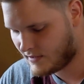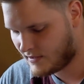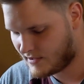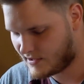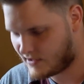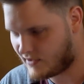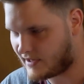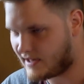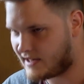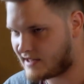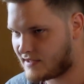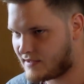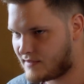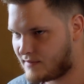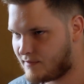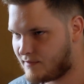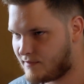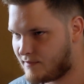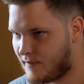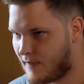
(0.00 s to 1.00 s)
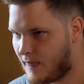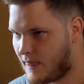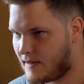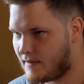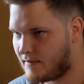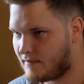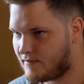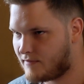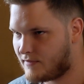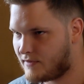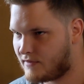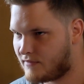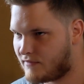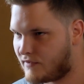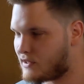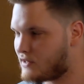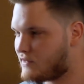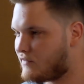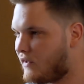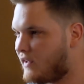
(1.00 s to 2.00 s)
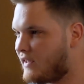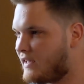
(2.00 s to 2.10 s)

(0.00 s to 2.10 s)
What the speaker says: So I guess, first of all,